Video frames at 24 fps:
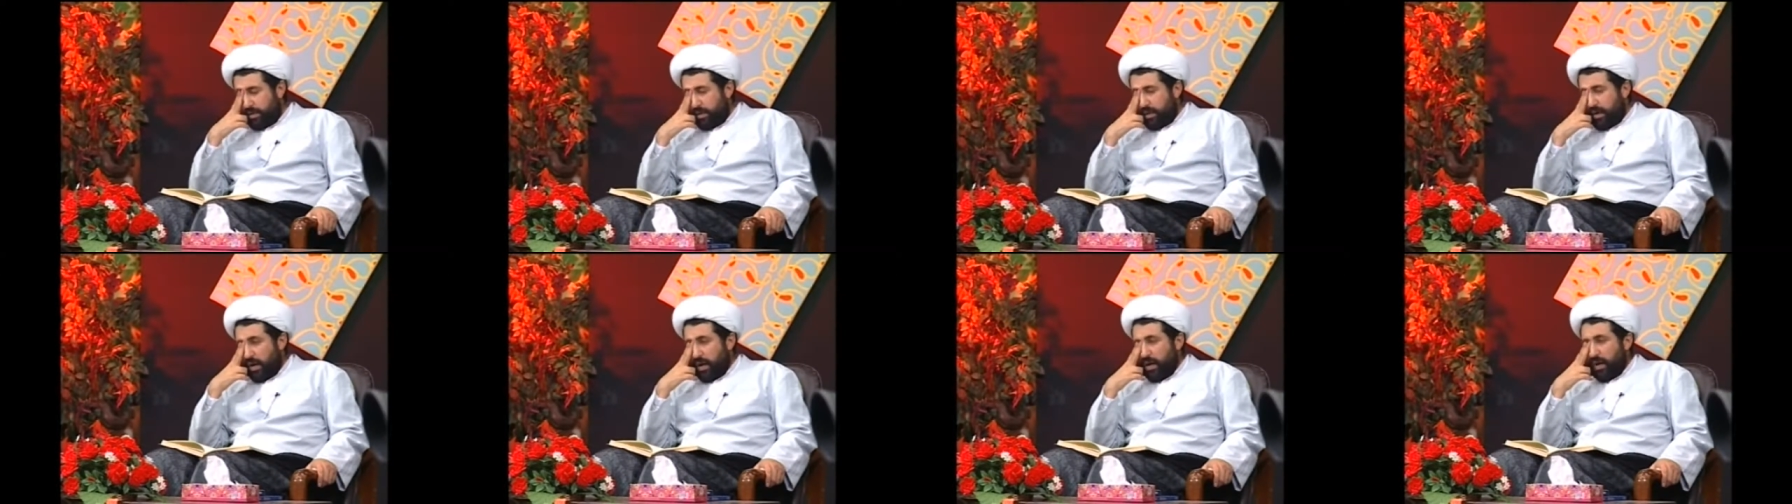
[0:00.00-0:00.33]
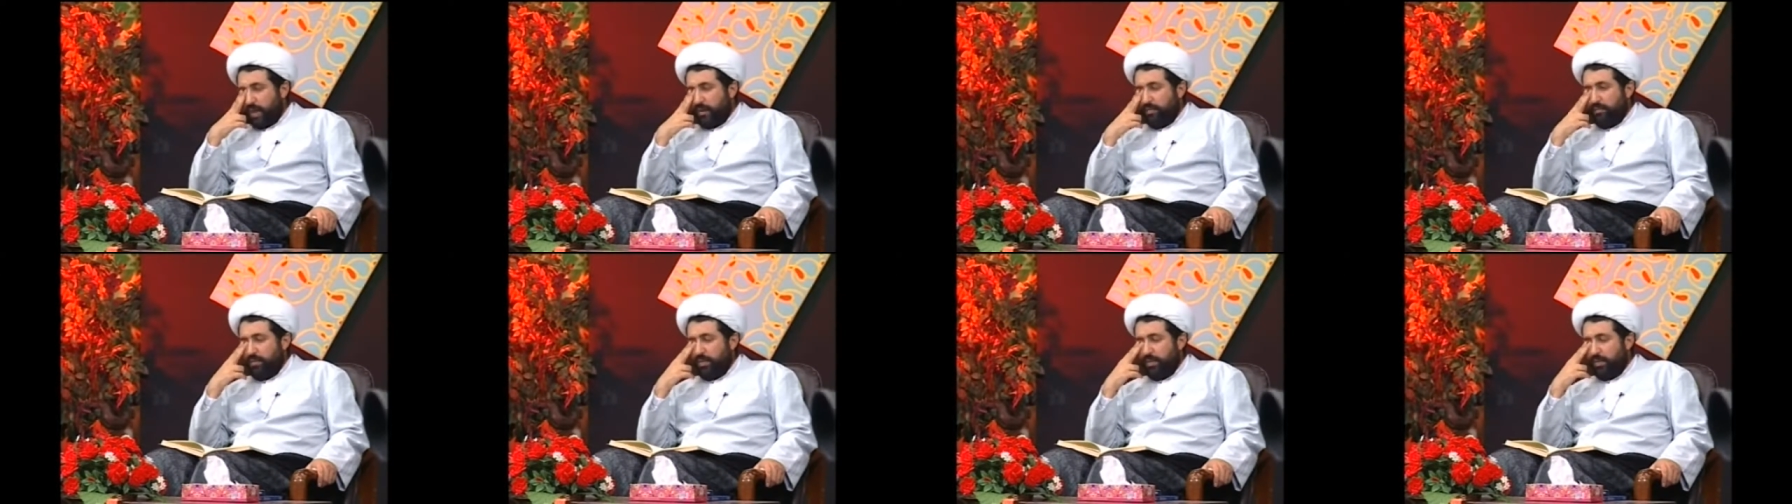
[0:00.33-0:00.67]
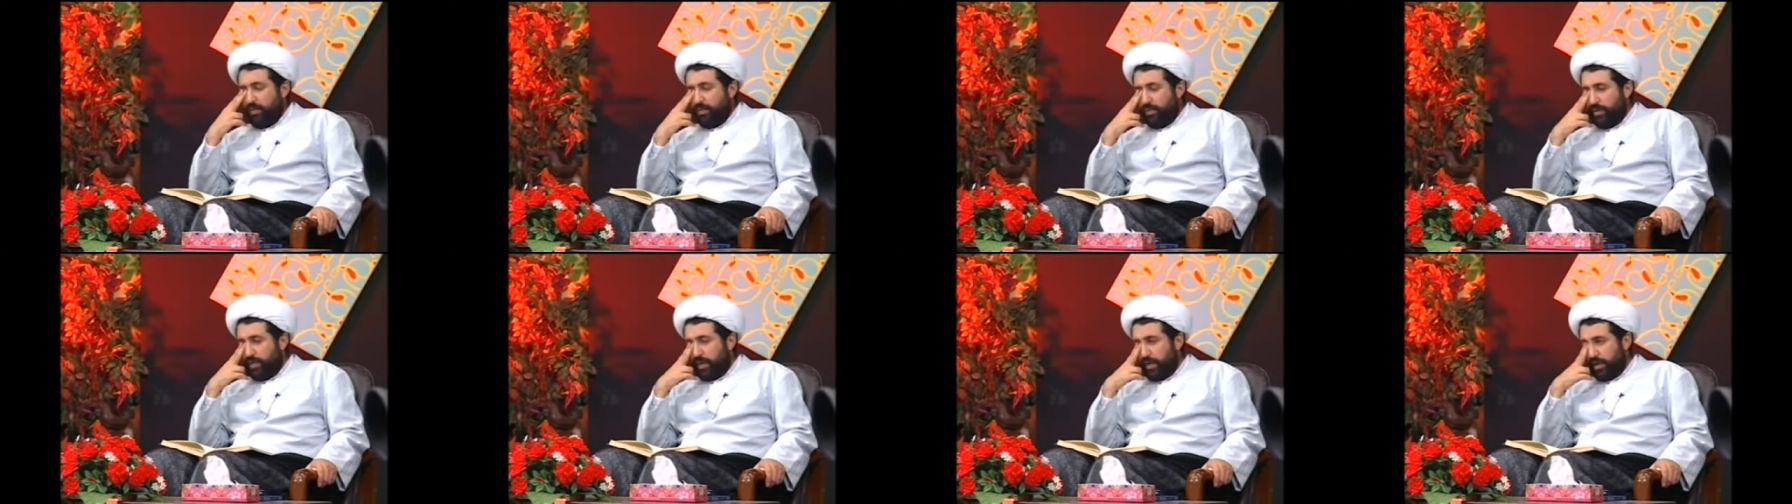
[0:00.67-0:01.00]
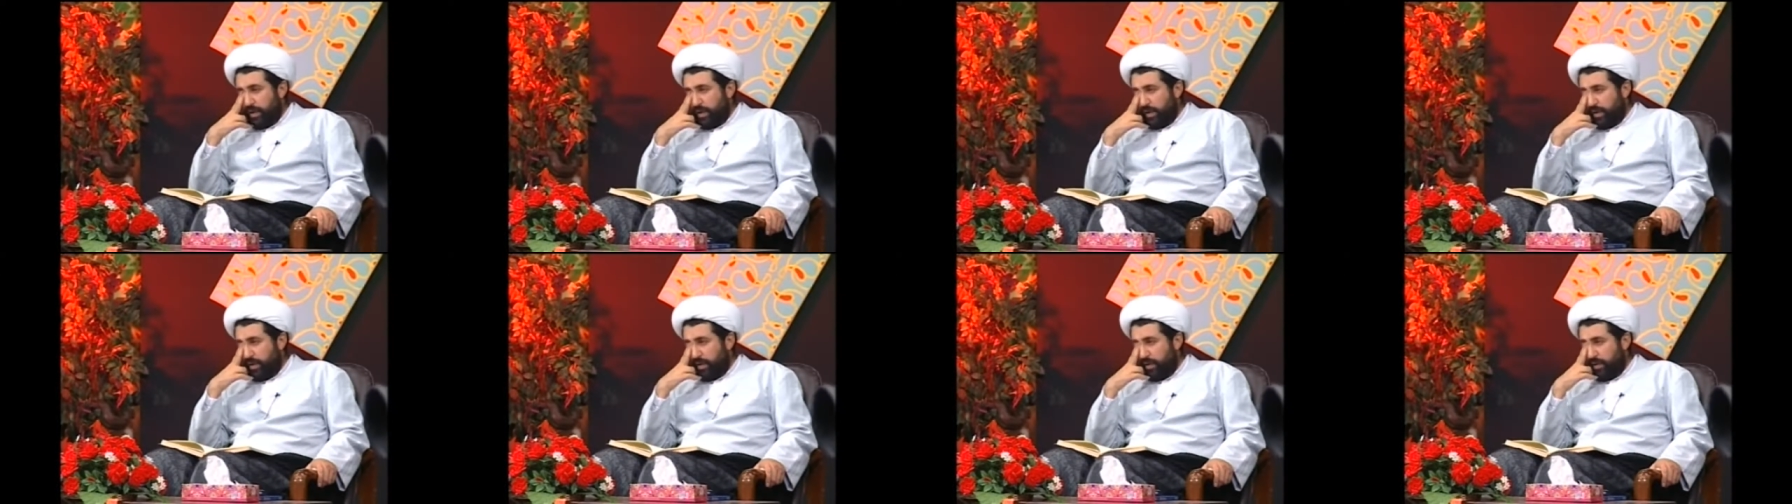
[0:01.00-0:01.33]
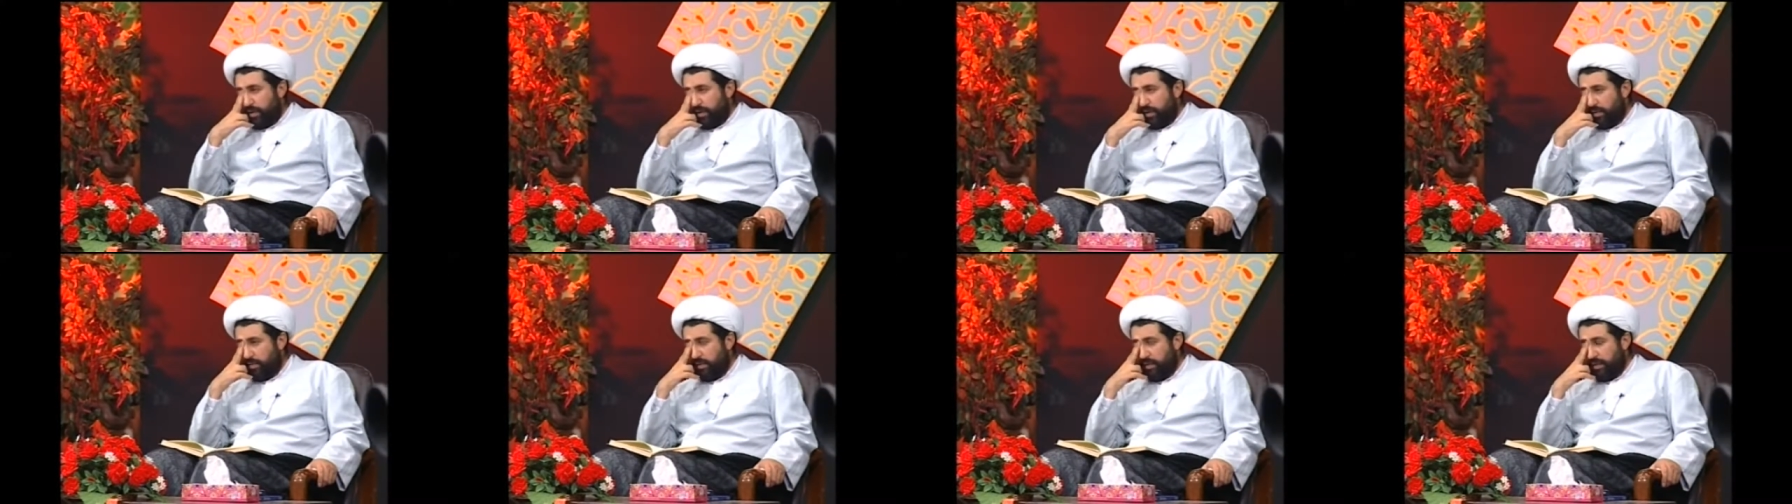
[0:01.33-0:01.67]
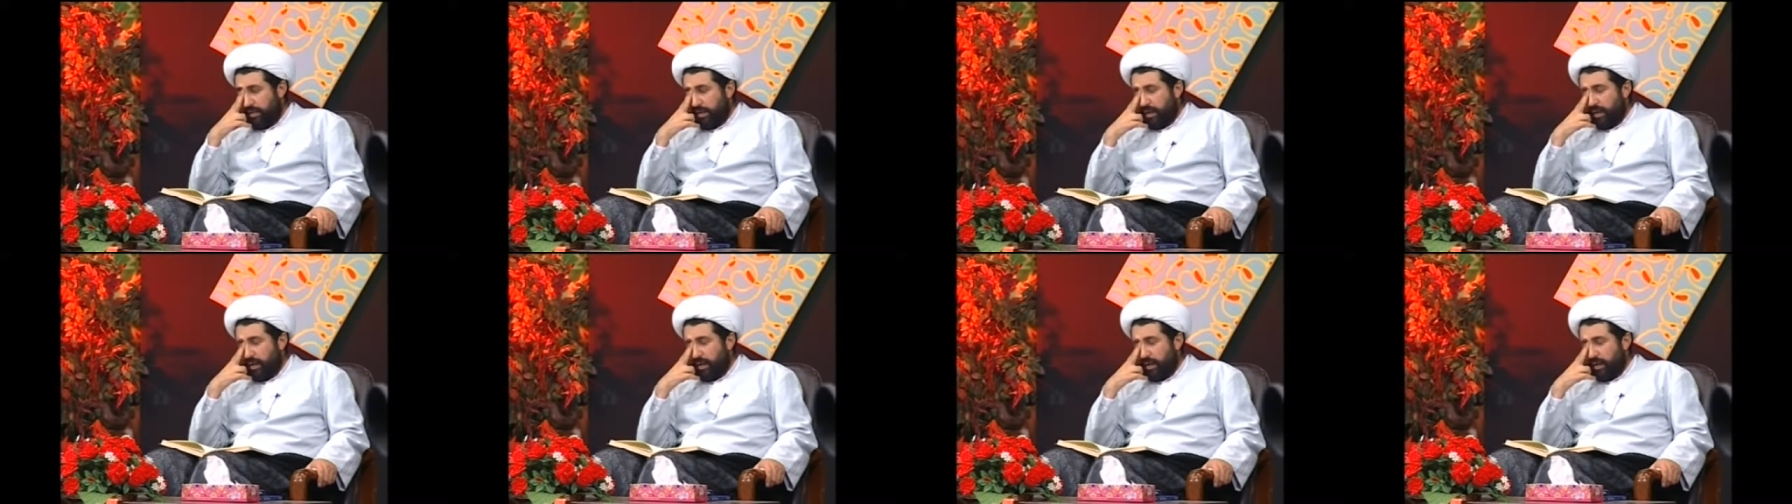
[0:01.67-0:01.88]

time we pray, we say our